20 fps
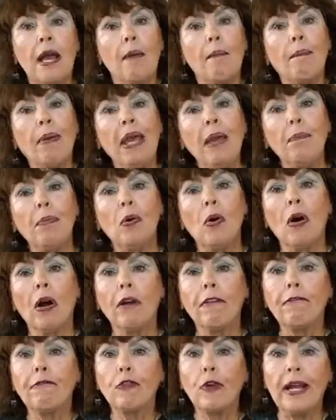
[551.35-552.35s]
people are
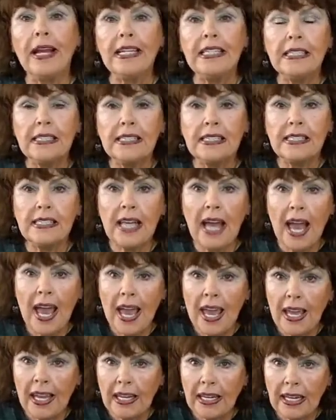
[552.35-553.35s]
afraid to
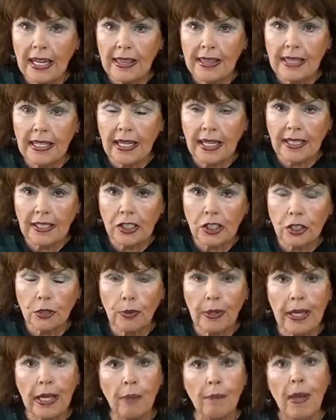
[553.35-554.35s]
say anything to
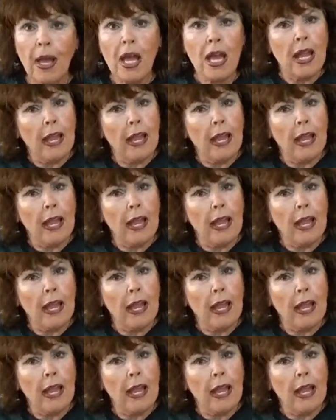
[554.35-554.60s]
him.